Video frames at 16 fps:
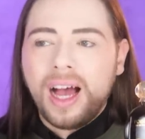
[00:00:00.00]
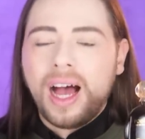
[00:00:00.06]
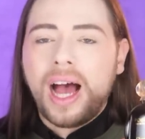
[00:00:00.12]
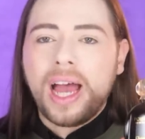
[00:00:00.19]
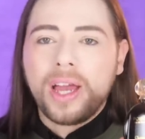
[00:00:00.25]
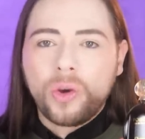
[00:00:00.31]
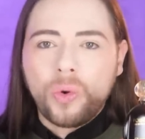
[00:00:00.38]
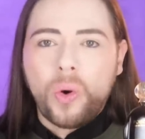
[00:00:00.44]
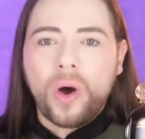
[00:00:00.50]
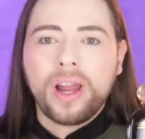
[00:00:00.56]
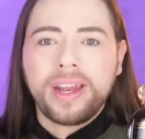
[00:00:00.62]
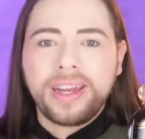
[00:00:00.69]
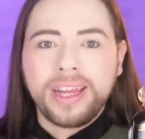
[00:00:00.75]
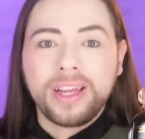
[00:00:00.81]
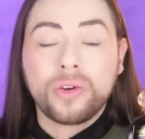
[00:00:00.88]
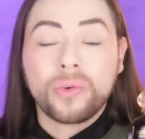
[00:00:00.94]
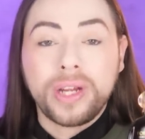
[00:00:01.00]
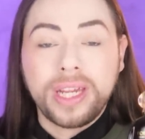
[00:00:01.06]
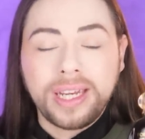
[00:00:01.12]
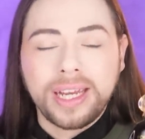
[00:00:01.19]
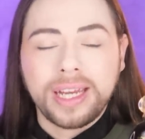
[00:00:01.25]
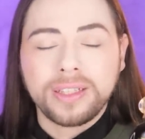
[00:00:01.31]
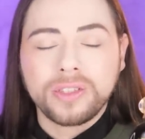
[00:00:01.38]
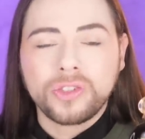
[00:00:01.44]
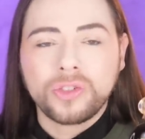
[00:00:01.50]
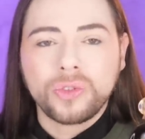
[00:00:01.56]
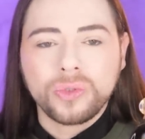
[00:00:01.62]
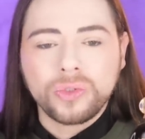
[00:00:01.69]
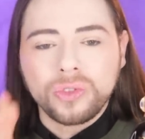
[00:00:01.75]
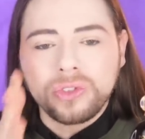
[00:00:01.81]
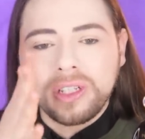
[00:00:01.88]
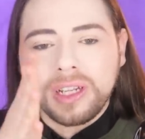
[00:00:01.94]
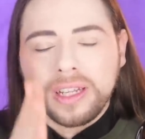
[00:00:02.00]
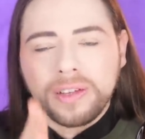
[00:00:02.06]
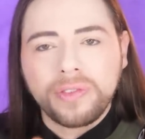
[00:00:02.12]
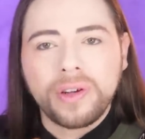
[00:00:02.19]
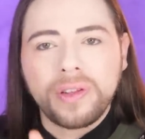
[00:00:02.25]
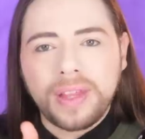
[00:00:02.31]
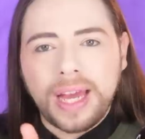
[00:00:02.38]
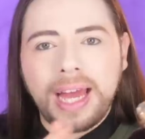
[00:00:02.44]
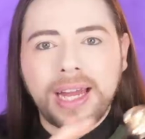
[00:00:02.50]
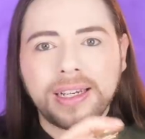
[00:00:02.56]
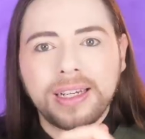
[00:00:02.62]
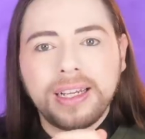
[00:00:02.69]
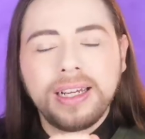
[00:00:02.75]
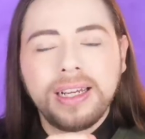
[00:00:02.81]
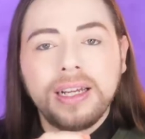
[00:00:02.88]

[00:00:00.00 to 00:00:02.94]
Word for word: high-quality ingredients to, to deliver that.